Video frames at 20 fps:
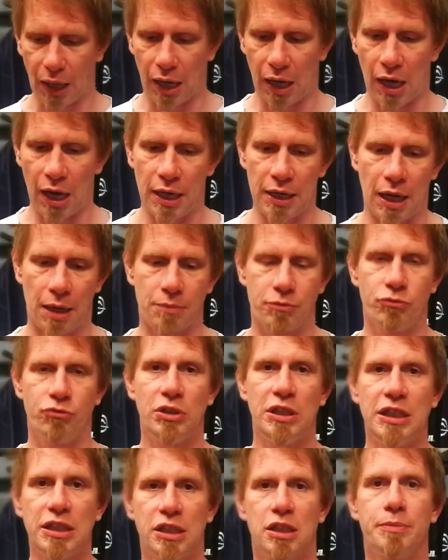and I'm
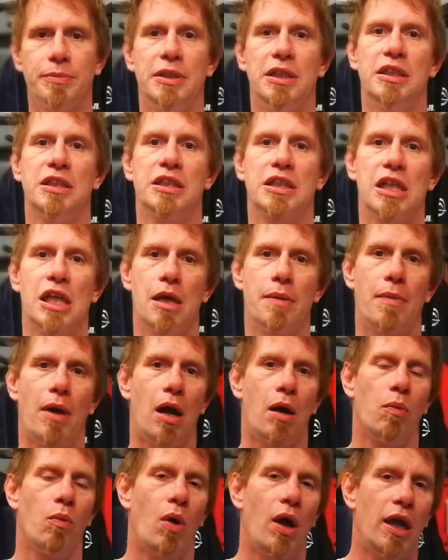reasonably slim.
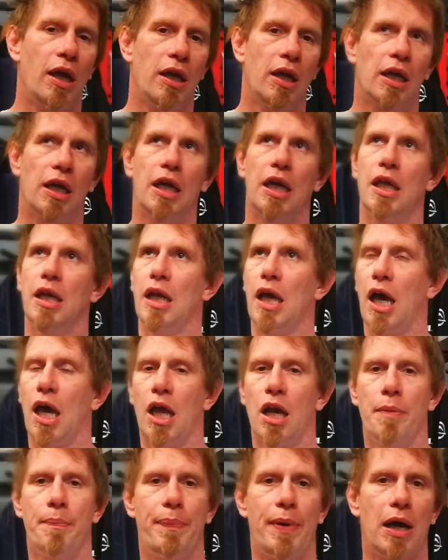I'm weighing in at
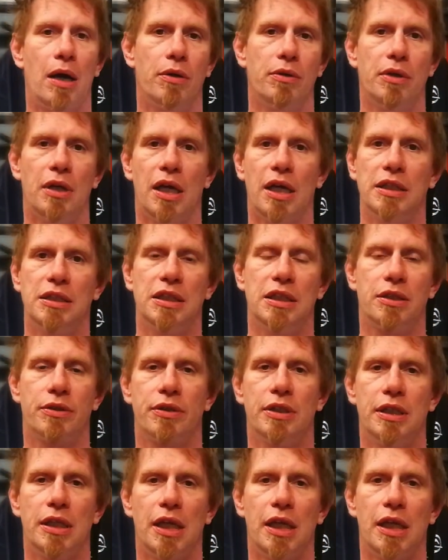about 93,